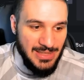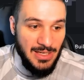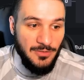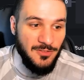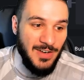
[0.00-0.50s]
and
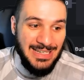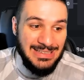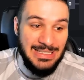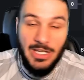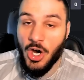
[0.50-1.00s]
then
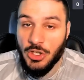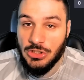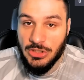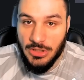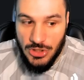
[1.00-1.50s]
finally
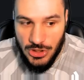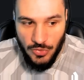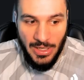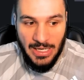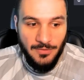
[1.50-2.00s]

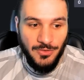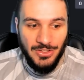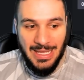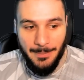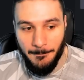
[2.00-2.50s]
Unconstrained
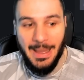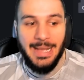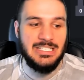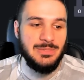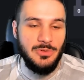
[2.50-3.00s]
for that
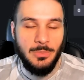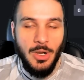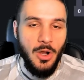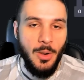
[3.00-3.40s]
maximum,